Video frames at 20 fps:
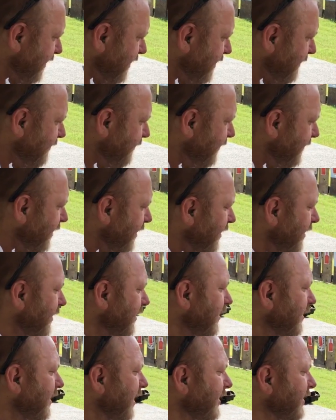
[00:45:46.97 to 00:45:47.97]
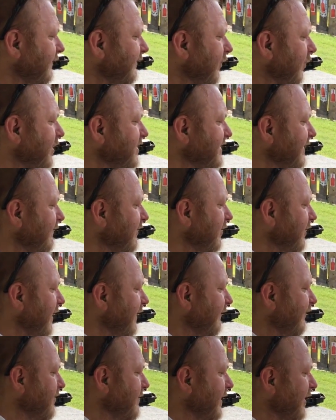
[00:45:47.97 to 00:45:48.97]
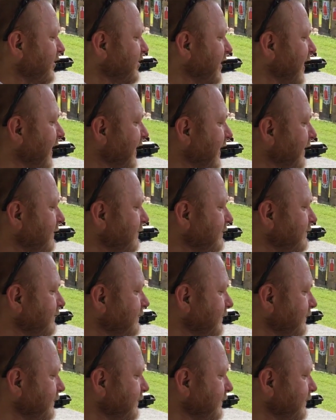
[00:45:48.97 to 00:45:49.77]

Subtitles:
147 grain full metal jacket.